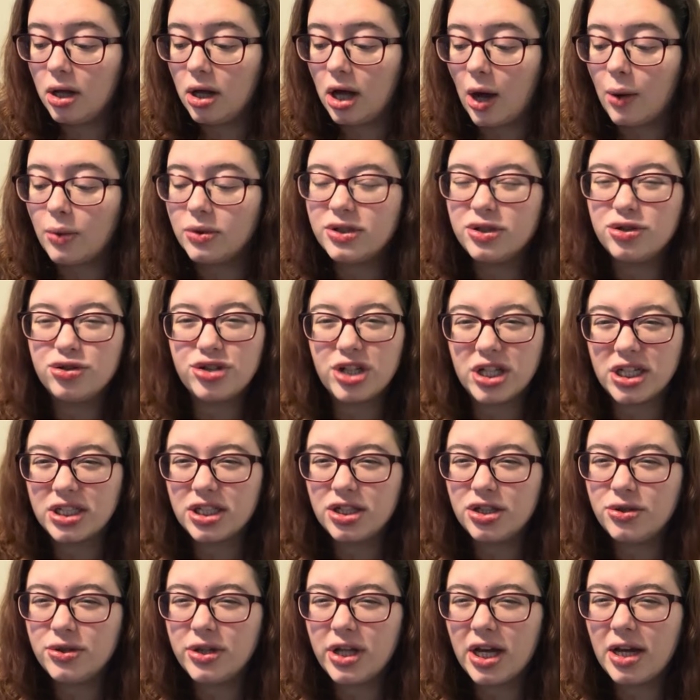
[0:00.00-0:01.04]
I wasn't trying to
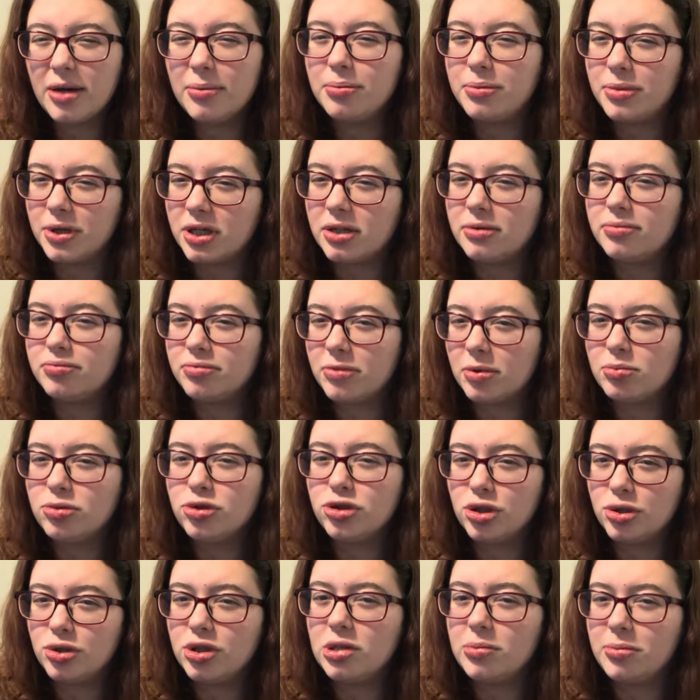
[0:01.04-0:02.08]
do that, but I'm
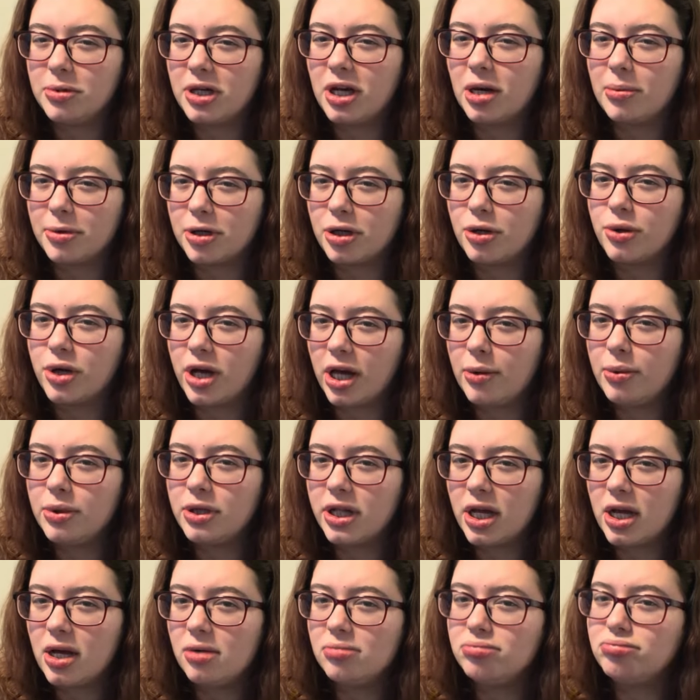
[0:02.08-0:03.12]
slowly becoming okay with
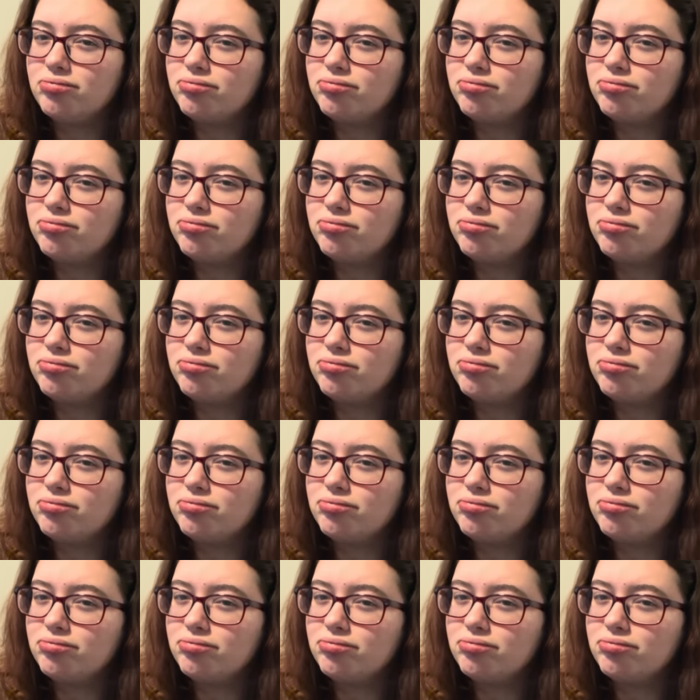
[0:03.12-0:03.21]
that.